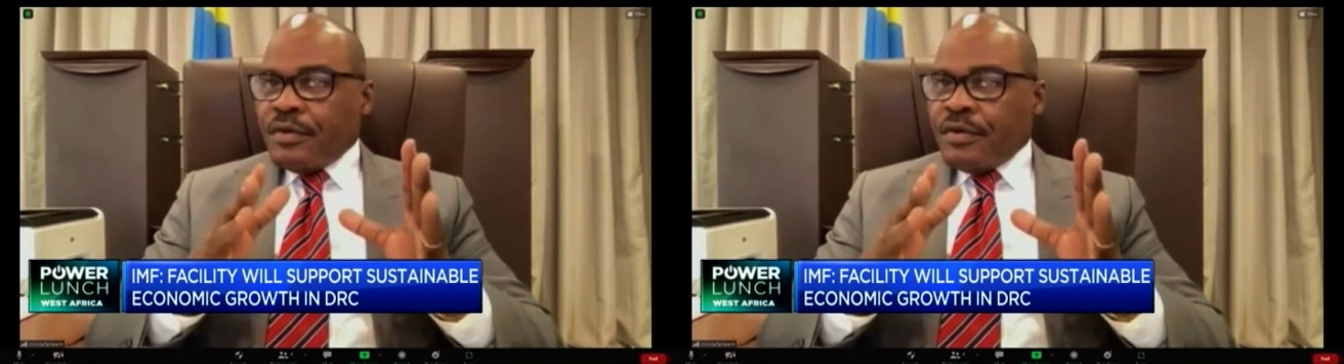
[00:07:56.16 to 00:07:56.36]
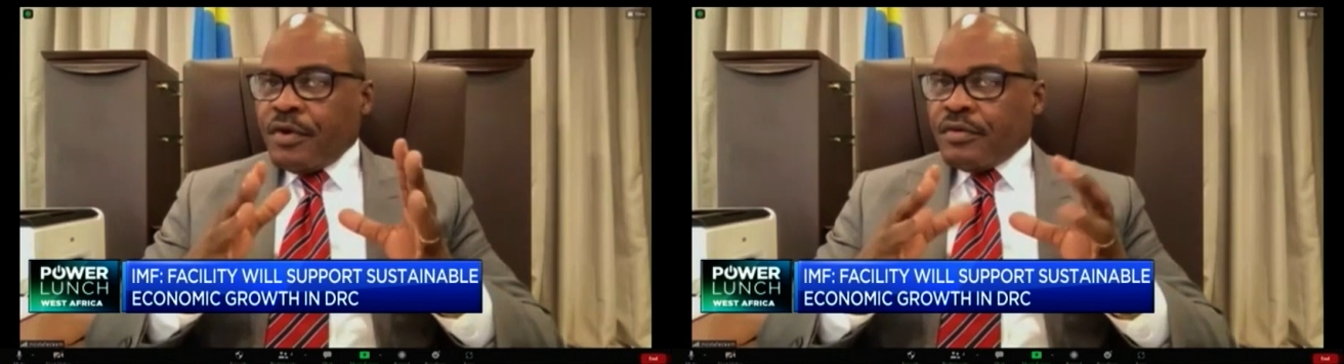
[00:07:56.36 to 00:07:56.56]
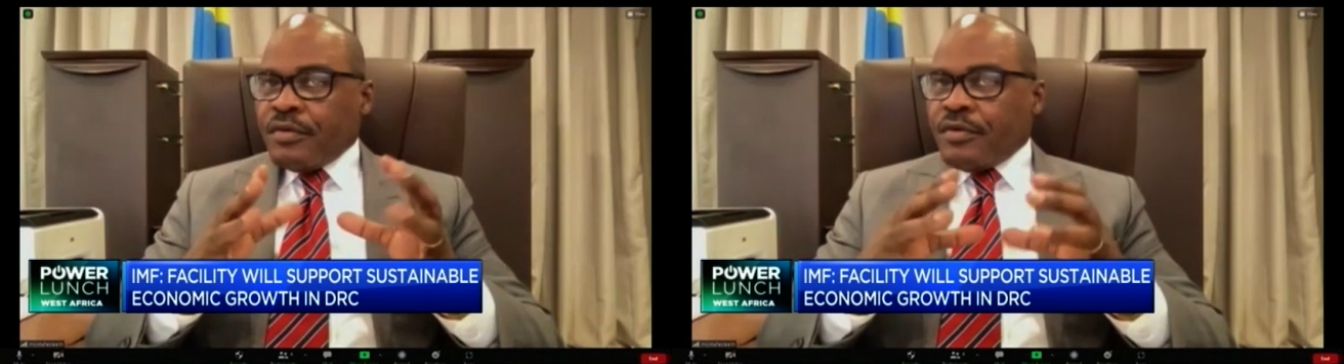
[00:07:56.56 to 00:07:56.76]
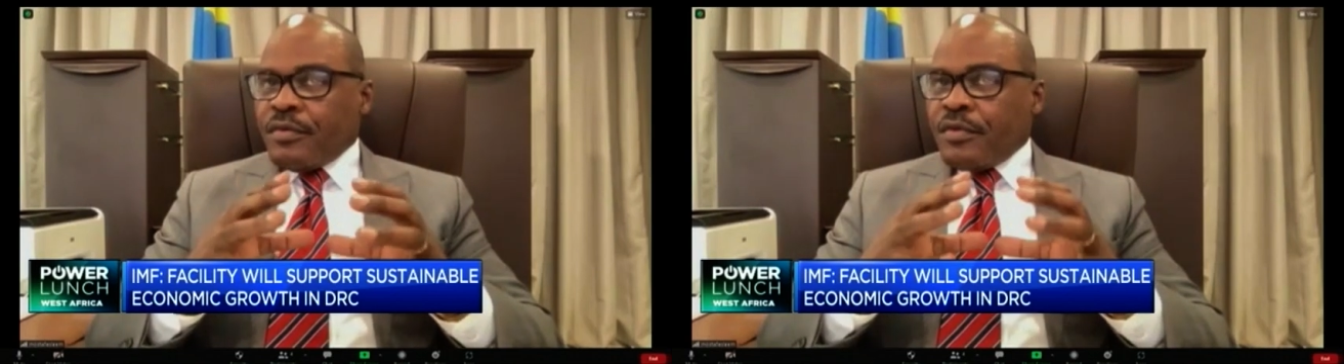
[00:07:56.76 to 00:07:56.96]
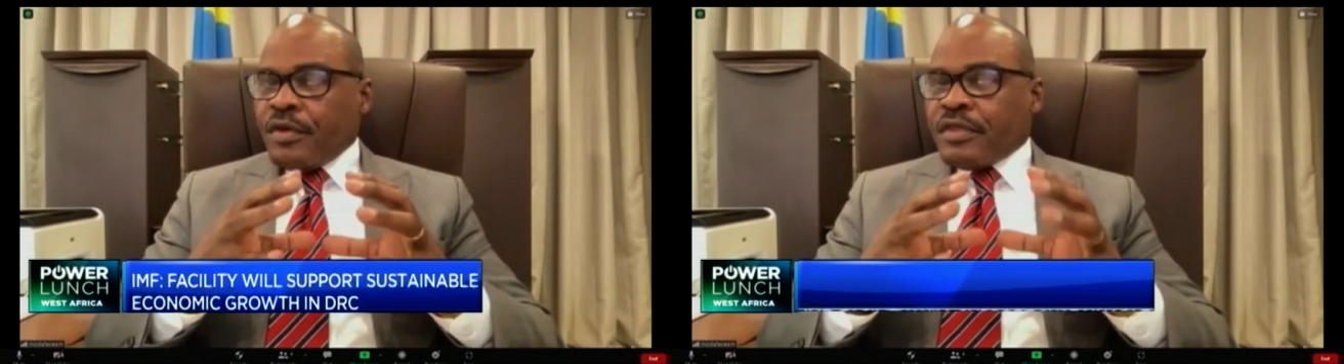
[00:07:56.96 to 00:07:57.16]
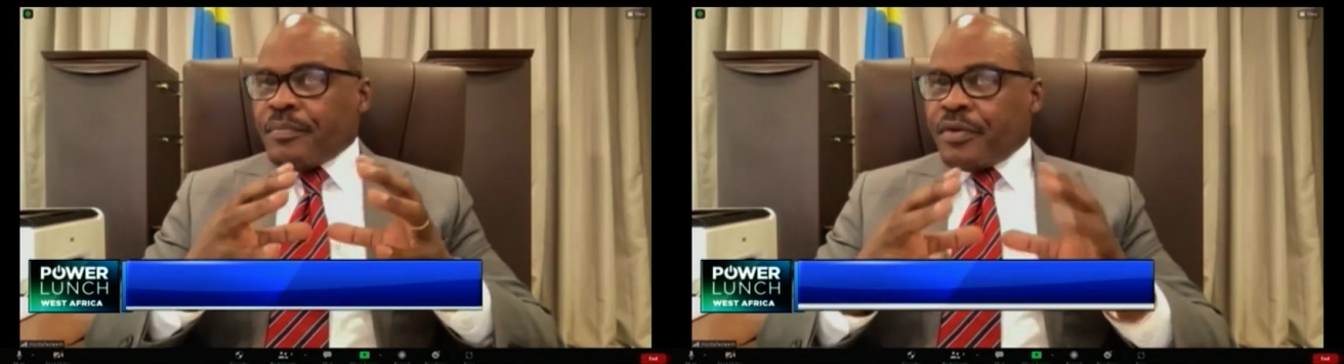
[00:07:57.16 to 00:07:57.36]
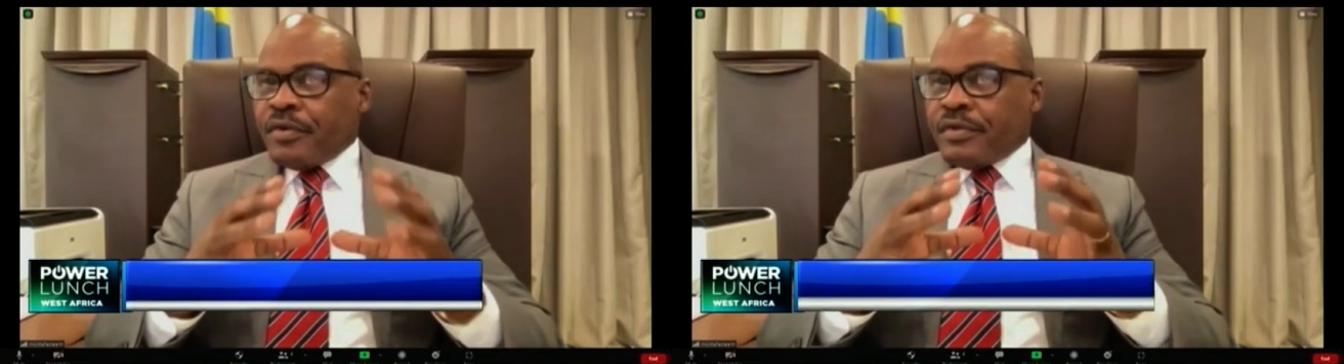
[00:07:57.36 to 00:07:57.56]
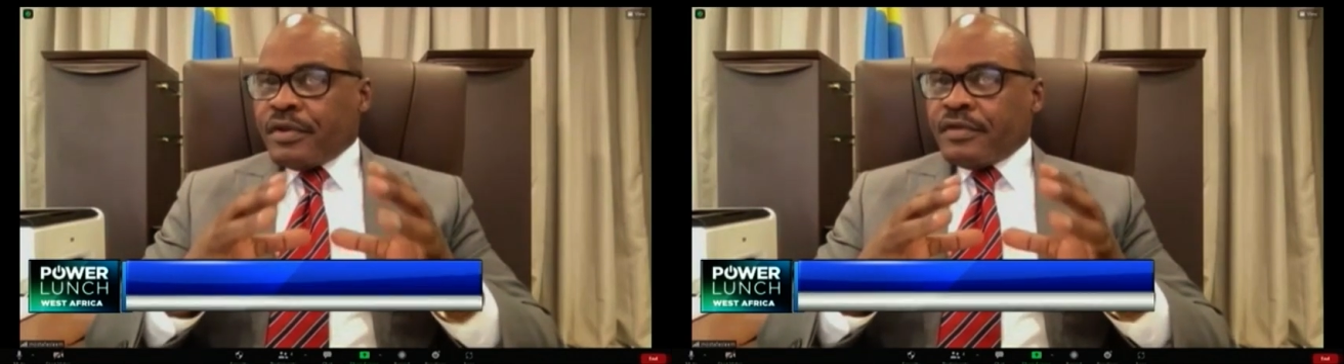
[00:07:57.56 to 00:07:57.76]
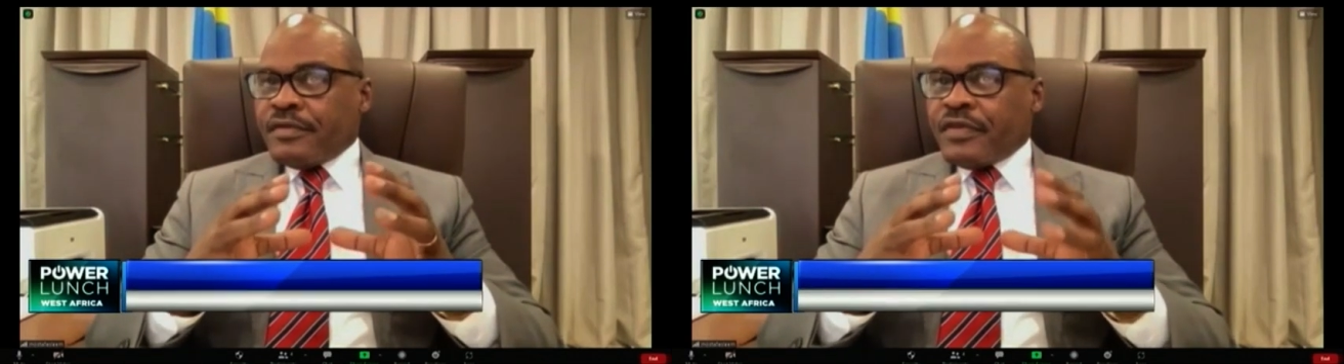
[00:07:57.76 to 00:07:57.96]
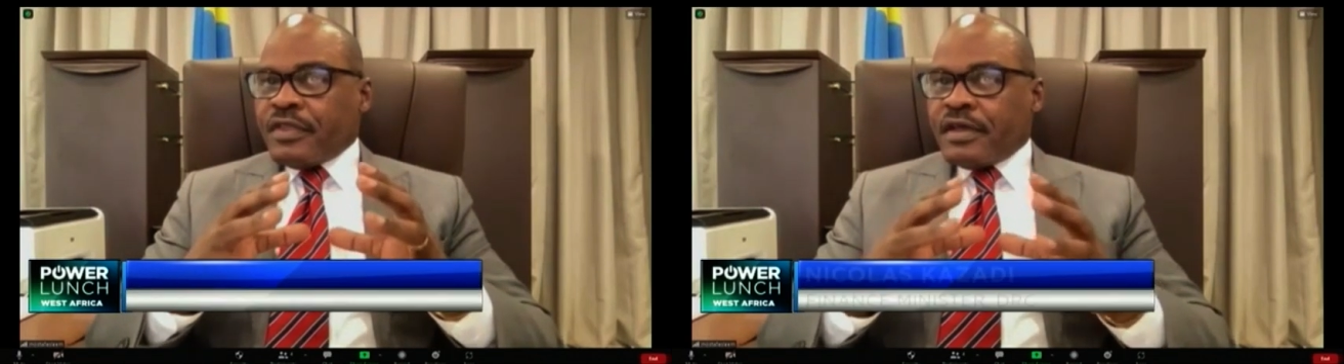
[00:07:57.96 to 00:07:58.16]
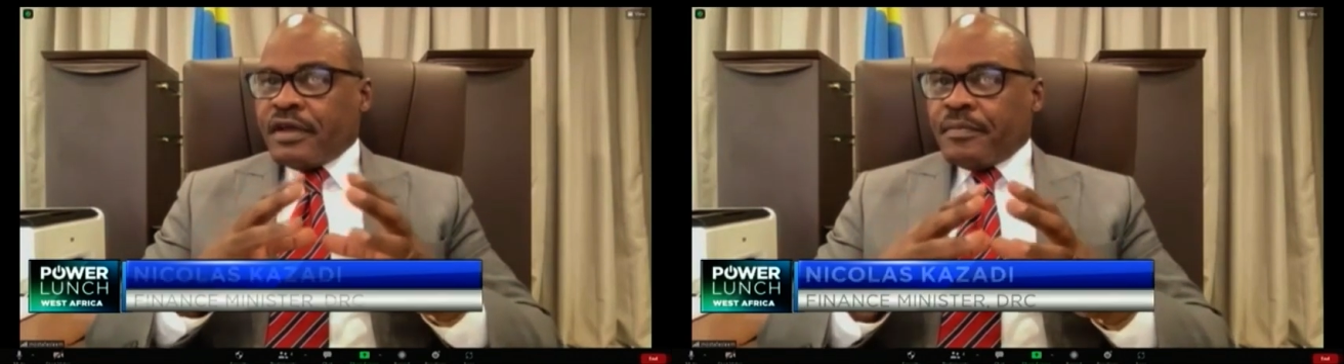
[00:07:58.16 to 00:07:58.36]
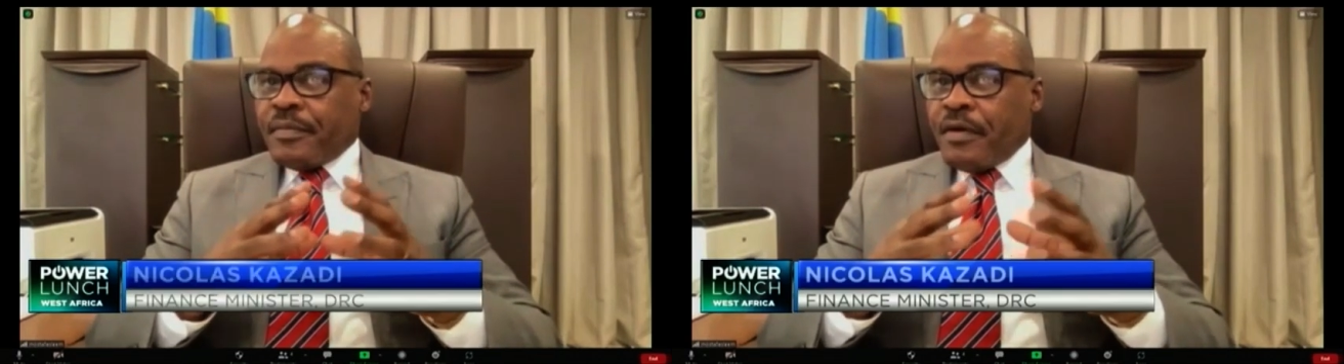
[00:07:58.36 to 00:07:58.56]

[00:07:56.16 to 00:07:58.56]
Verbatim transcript: the, the more, most important fiscal uh,